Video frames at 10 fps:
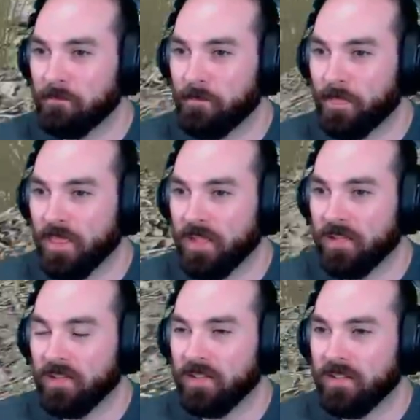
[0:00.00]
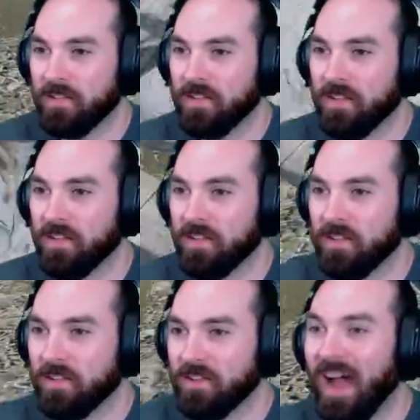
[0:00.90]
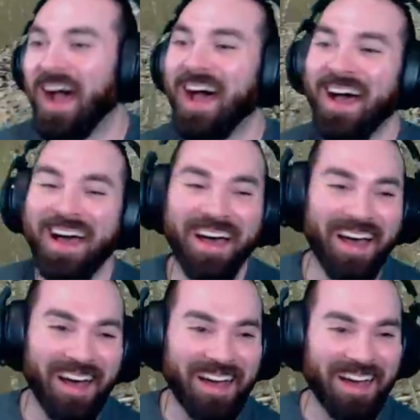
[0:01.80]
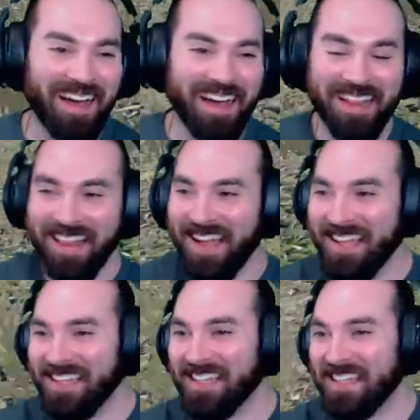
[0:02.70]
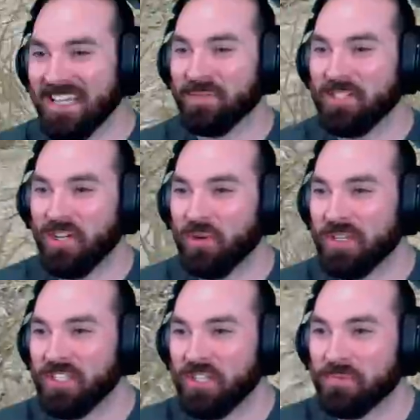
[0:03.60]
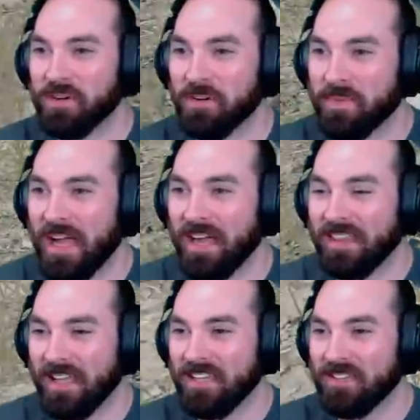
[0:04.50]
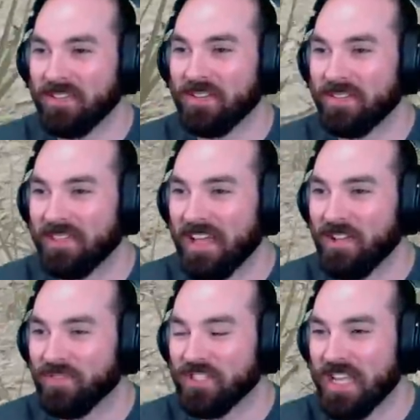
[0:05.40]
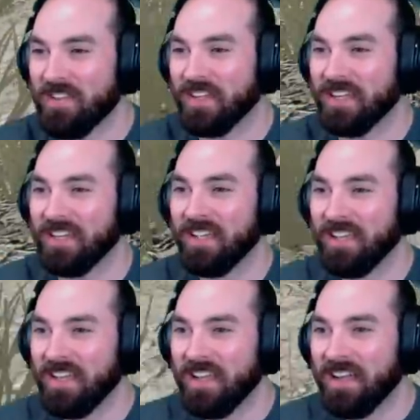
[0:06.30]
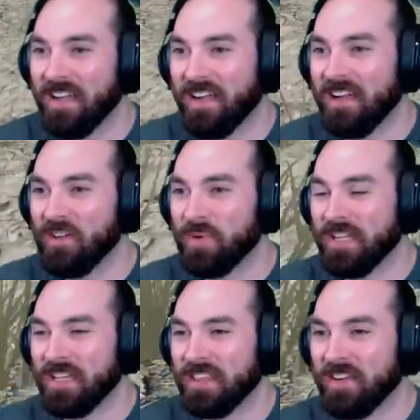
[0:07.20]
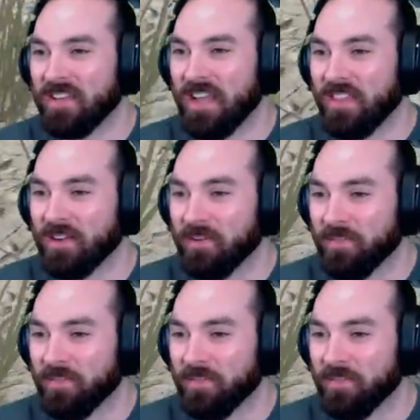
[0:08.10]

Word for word: Was your joke super bad? Ah, I like it. Yes, my joke was super bad. Thank you, dude. Thank you for saving it. I knew we could get there together.